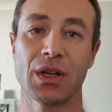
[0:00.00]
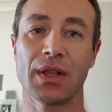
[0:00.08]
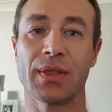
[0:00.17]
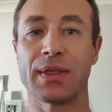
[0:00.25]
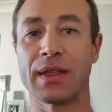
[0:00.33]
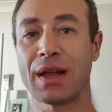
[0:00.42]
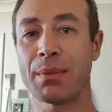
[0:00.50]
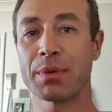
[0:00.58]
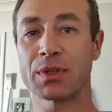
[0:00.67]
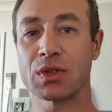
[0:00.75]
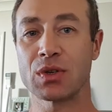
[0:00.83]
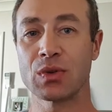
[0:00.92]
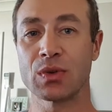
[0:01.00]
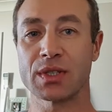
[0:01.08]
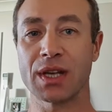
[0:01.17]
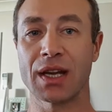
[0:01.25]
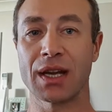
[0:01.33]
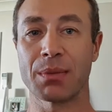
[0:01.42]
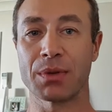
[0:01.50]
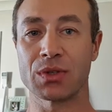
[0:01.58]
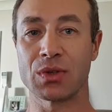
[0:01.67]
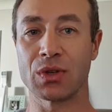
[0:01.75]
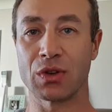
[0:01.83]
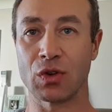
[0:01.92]
The number two sign, number
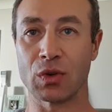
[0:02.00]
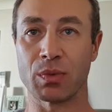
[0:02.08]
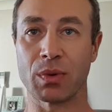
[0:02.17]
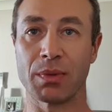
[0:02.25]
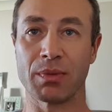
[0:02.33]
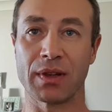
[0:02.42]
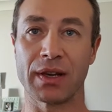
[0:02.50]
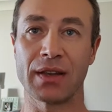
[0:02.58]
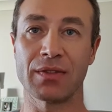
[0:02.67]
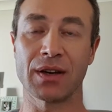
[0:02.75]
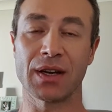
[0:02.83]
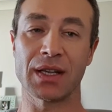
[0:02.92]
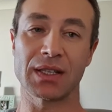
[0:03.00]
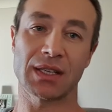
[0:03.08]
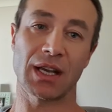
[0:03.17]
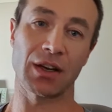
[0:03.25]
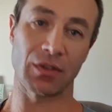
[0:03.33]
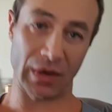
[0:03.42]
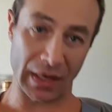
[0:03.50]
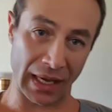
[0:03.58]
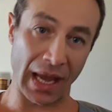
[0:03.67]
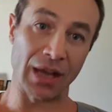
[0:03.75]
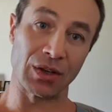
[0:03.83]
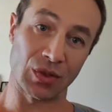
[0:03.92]
two, that you got problem with liver, it's kind of
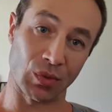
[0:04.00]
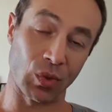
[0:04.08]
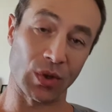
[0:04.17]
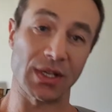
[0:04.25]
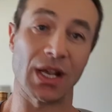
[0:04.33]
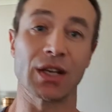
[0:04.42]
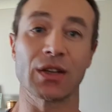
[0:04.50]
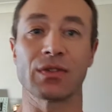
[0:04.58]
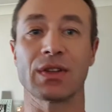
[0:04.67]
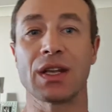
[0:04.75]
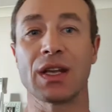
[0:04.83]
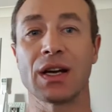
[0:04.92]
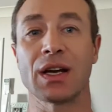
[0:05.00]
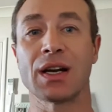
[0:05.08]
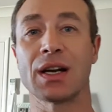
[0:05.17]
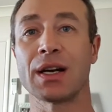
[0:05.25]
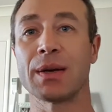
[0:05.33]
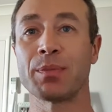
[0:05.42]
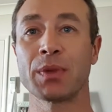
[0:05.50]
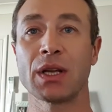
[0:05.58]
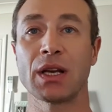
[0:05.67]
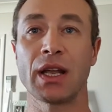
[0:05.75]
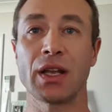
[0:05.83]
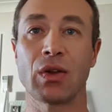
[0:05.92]
again towards end of the
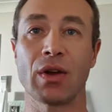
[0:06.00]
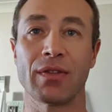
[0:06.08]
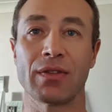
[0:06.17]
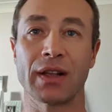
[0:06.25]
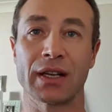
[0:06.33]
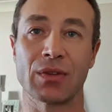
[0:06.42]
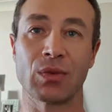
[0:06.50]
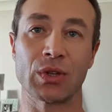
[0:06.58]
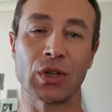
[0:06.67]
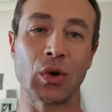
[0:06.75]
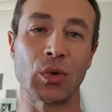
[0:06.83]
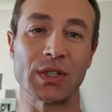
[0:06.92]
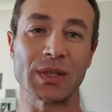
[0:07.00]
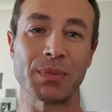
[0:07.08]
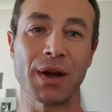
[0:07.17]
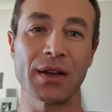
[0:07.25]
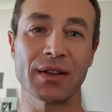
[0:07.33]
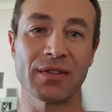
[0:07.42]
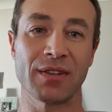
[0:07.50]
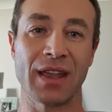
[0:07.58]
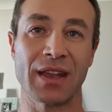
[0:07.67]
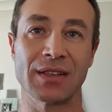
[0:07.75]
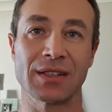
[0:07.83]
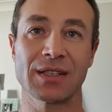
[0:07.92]
leg, you have like what they call spider
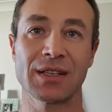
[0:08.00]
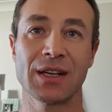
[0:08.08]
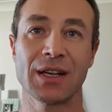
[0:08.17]
veins.